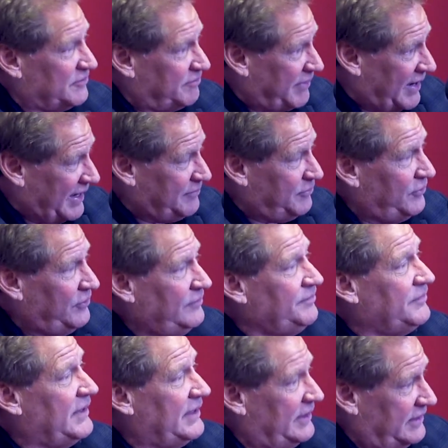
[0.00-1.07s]
to Bible
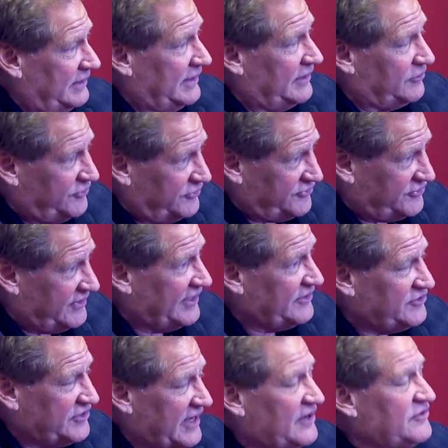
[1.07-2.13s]
and, and Christian
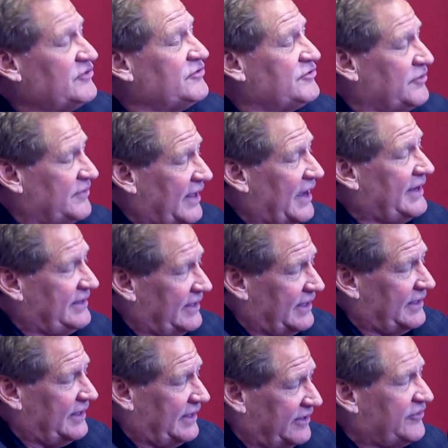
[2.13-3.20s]
education, so that I,
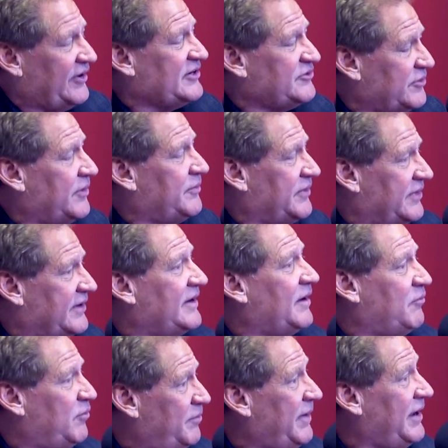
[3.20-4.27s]
I, I graduated with a
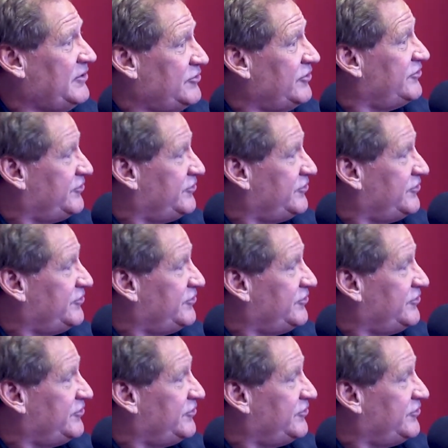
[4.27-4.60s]
double major.